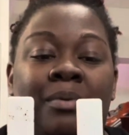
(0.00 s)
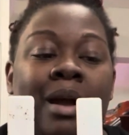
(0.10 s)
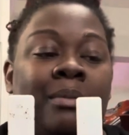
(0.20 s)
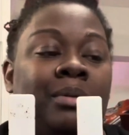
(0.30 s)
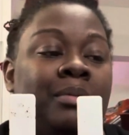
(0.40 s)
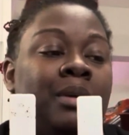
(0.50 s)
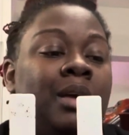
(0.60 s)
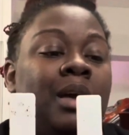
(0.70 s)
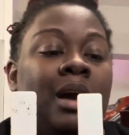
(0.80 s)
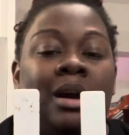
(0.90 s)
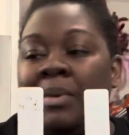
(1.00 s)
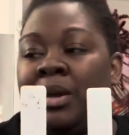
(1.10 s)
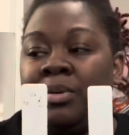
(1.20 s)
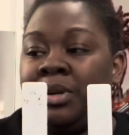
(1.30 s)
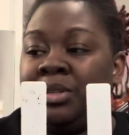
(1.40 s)
problem. I
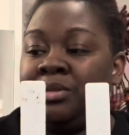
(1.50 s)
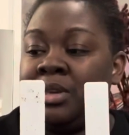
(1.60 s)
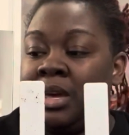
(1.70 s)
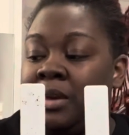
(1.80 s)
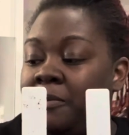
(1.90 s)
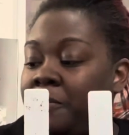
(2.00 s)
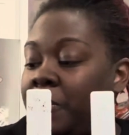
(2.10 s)
don't want to do that.